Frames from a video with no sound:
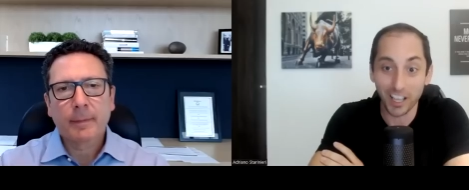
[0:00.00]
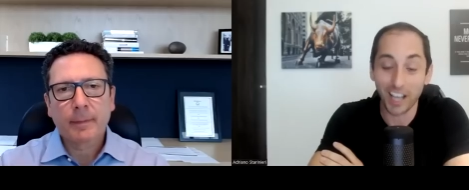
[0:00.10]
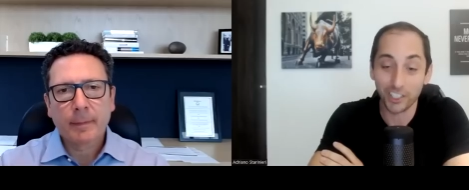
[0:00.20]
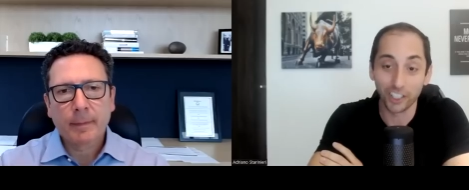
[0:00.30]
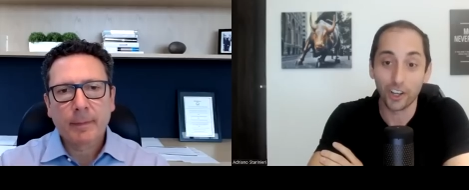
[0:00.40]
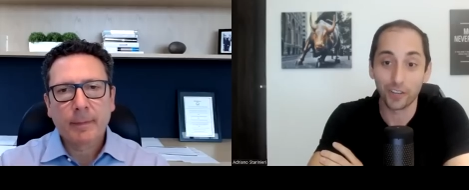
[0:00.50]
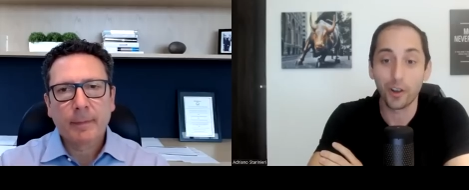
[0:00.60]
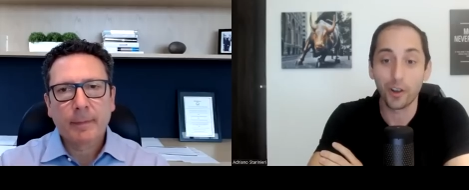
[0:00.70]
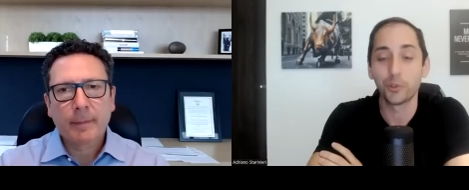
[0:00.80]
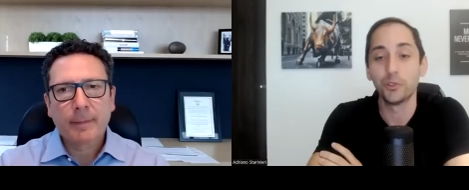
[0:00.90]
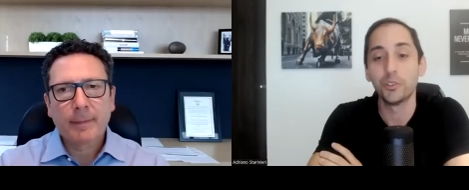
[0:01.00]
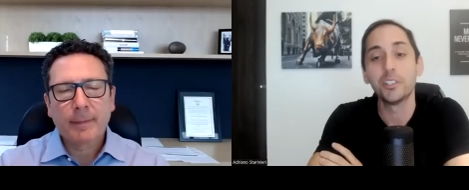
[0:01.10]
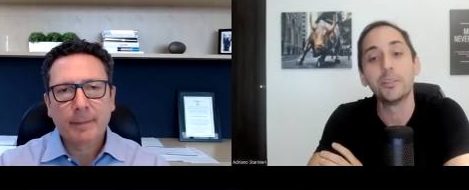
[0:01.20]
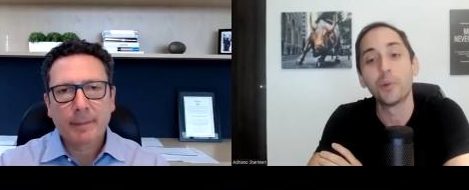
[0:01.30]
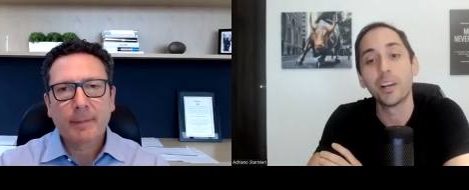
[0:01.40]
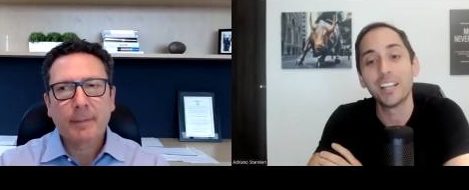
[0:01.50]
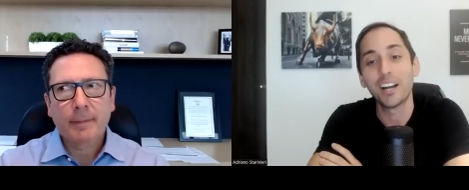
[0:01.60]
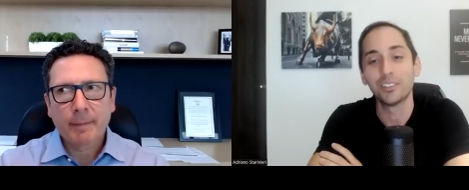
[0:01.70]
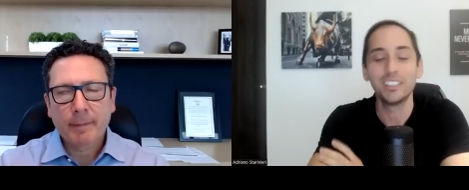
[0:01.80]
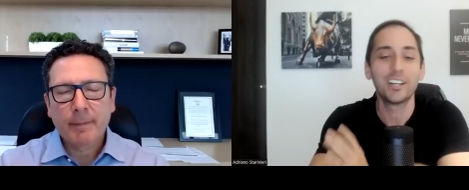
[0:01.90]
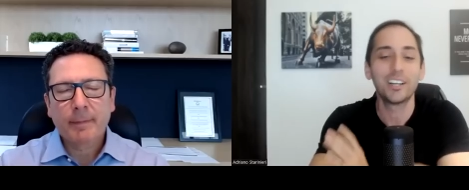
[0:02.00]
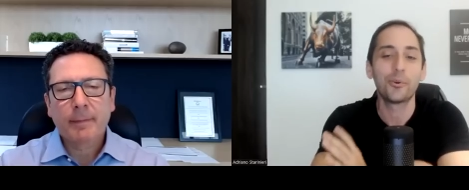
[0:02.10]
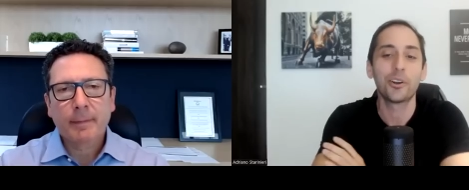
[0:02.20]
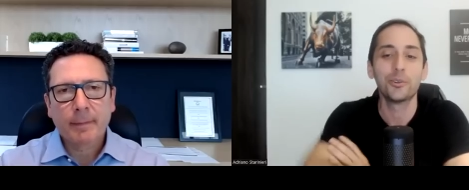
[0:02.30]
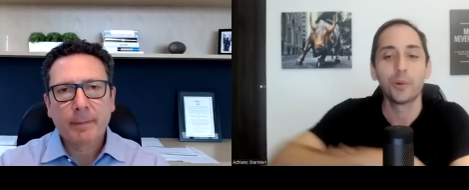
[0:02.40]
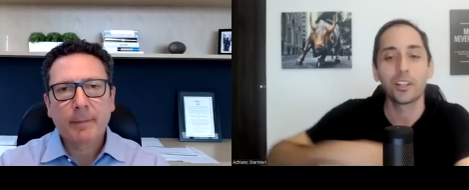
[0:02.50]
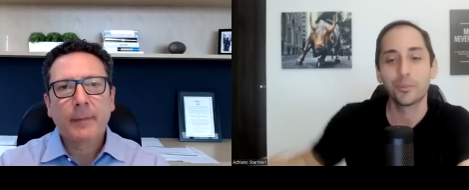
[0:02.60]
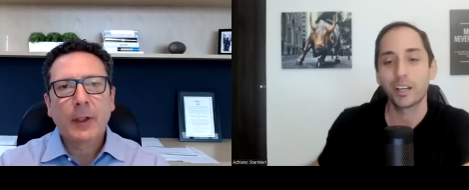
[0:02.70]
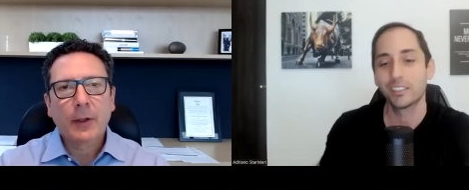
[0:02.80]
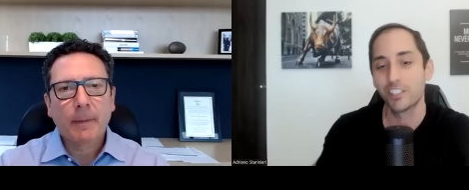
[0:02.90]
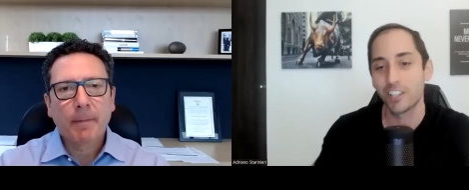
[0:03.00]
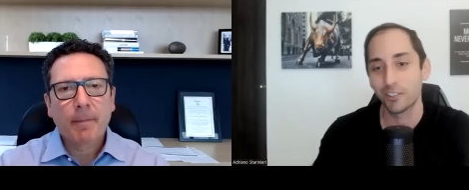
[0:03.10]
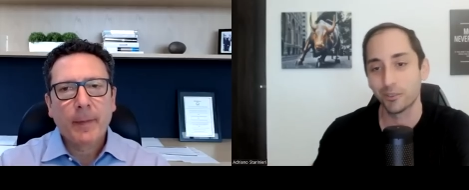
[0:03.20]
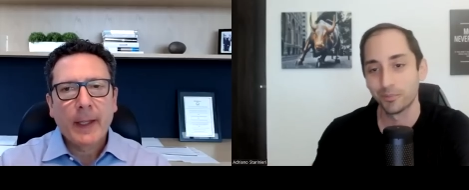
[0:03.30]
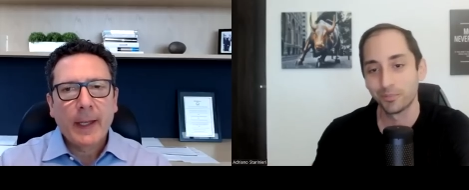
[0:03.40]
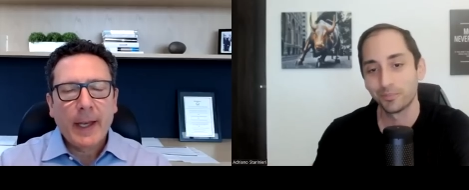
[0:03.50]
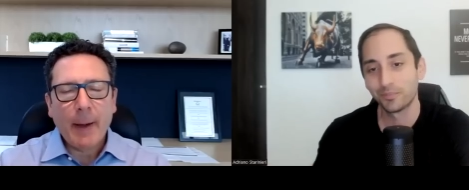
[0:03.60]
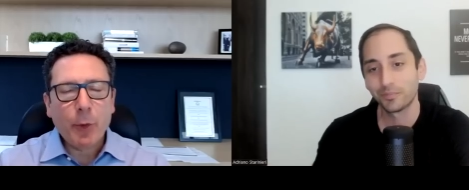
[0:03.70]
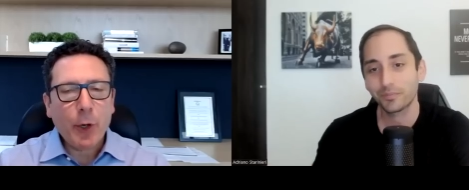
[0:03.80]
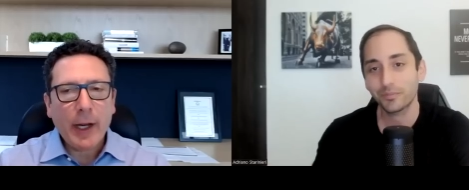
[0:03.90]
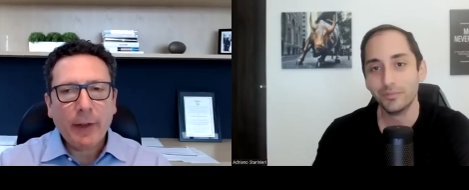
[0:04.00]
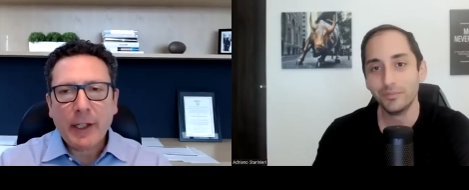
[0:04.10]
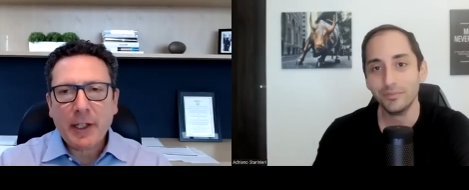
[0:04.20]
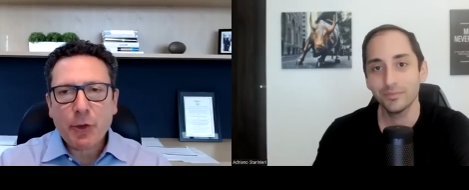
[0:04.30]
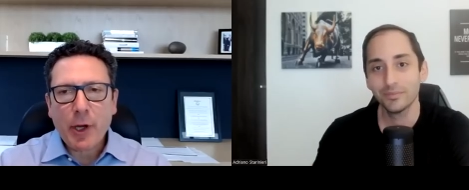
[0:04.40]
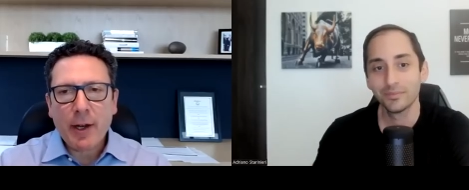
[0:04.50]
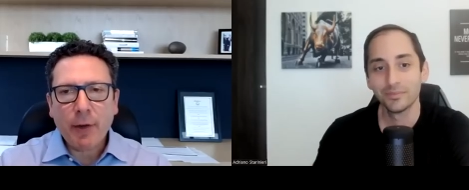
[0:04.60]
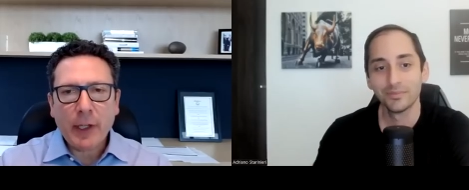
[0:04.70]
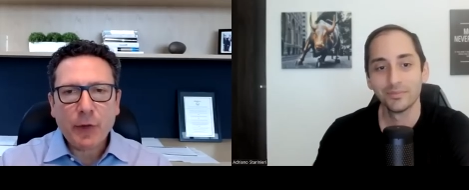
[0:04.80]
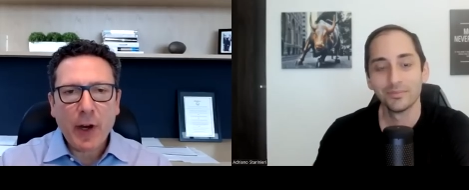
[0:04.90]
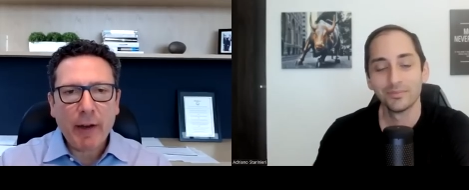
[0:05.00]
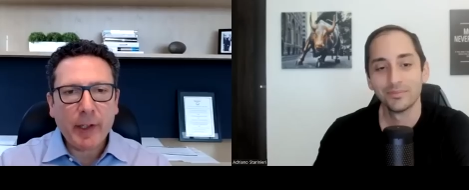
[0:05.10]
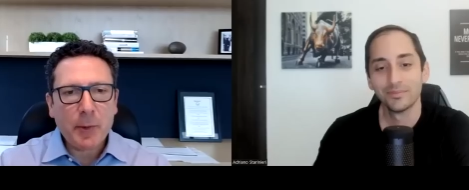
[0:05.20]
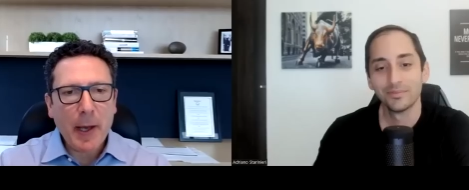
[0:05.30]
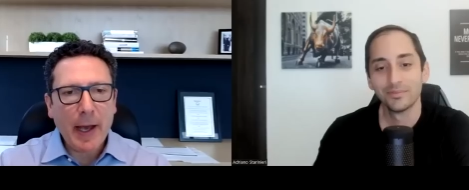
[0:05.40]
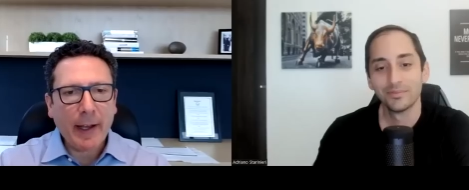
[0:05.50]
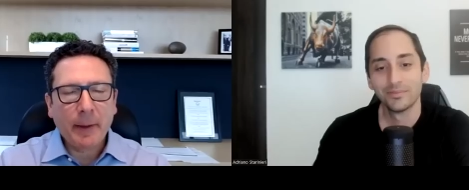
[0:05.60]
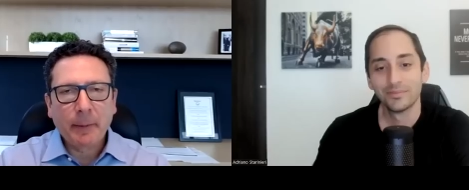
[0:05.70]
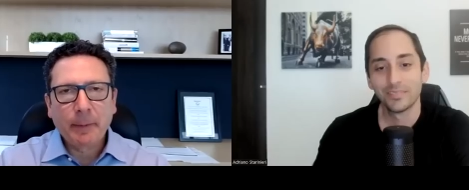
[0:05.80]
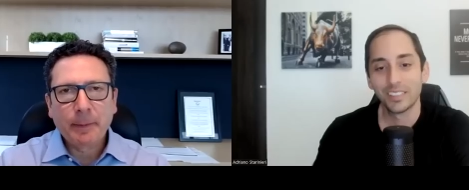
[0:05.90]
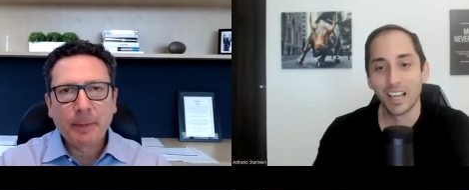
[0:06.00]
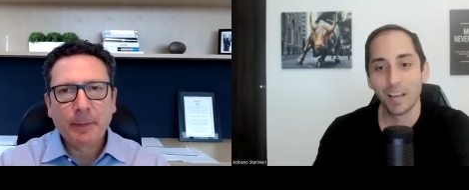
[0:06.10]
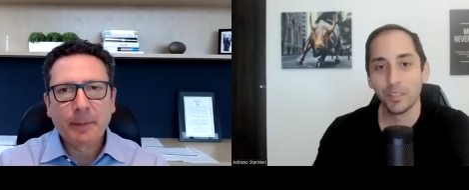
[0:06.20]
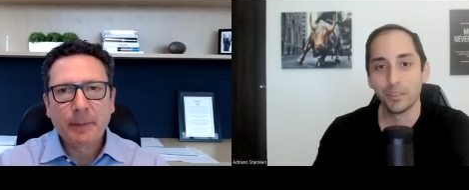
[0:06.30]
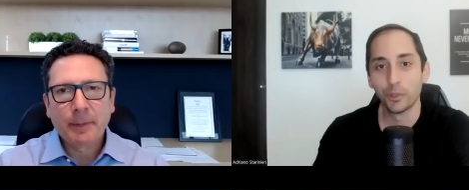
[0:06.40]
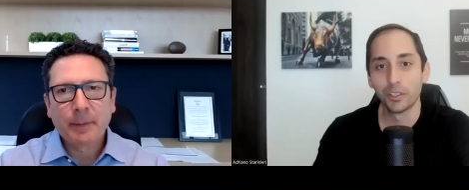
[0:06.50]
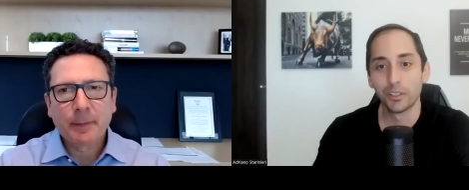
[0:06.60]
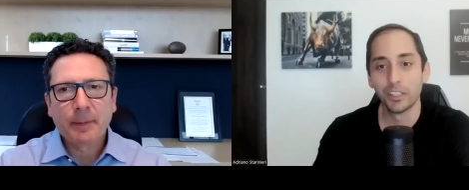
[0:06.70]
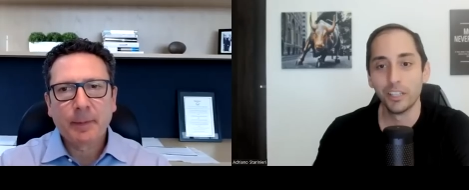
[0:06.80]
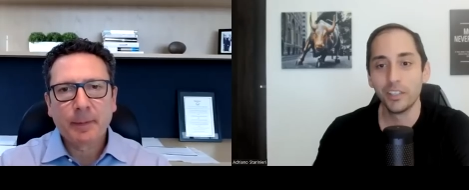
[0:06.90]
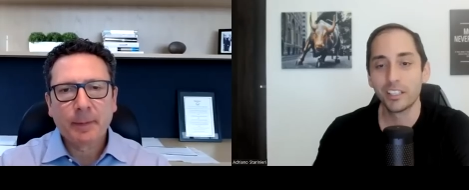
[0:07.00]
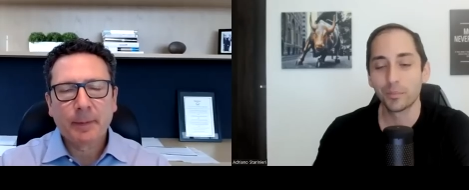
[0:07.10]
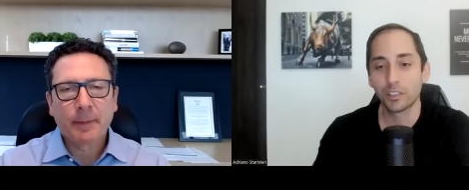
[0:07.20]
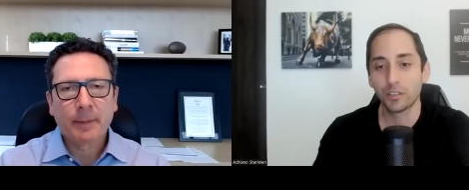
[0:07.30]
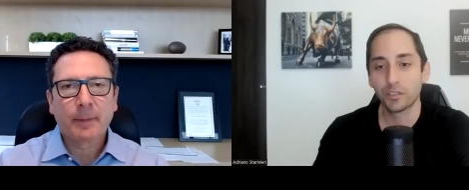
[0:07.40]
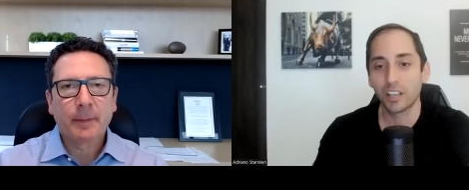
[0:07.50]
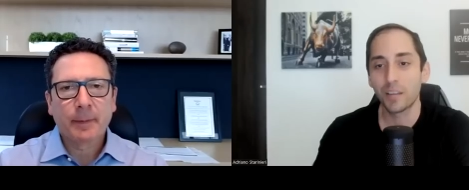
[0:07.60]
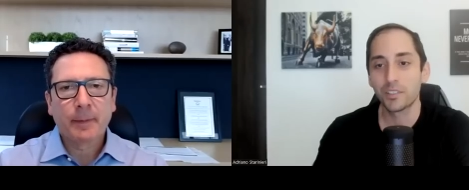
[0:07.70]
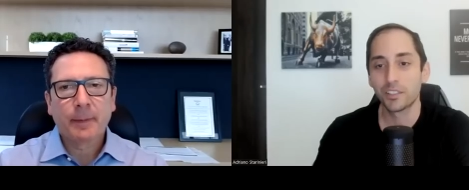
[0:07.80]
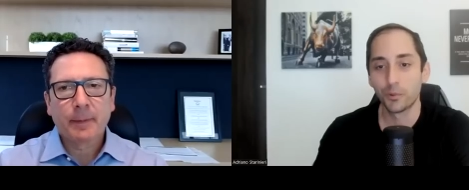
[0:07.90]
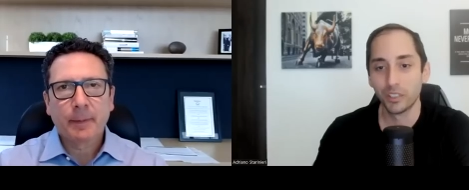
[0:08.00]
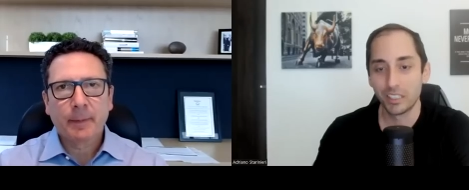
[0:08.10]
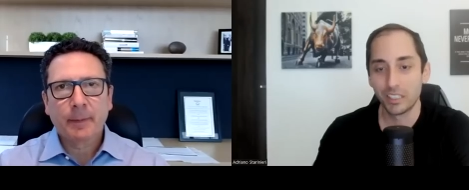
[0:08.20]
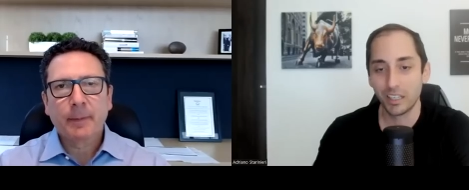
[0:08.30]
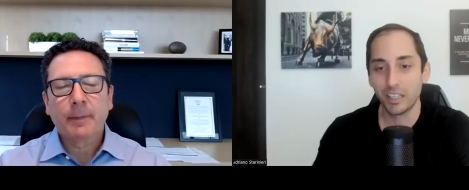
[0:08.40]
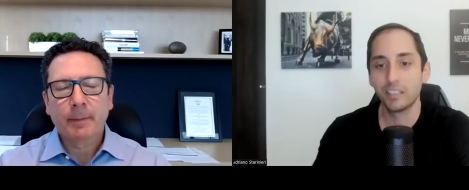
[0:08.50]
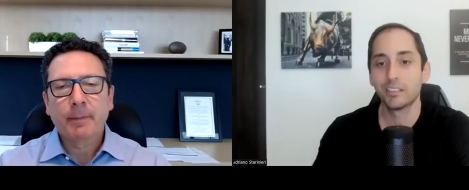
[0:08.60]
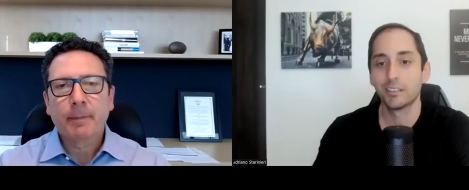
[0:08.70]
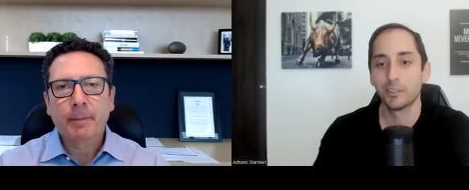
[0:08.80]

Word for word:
Speaker 1: actually a lot of opportunity right now. Dean, how are you? Welcome back to the channel.
Speaker 2: I'm great. Thanks, Adriano. Thanks for having us back.
Speaker 1: Yeah, I mean, we're living in some tough times in the real estate